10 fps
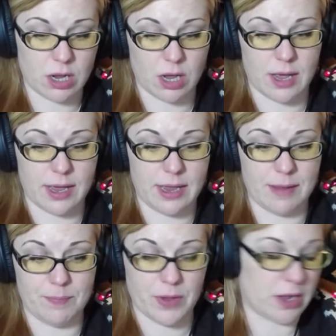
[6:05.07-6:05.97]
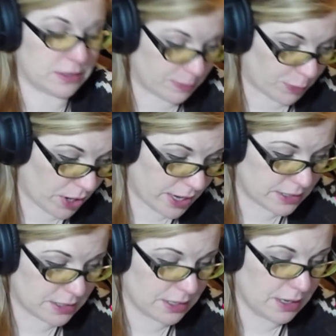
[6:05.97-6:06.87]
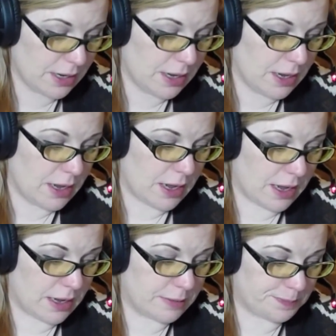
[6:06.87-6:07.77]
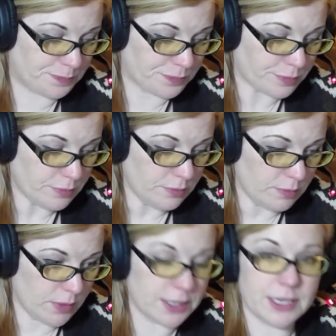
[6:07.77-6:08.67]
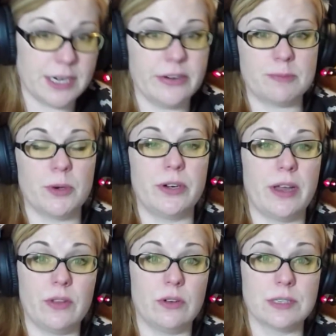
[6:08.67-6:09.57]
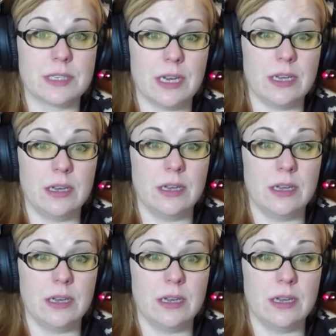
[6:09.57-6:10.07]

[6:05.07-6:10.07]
I am not surprised. Daenerys burned down the whole city.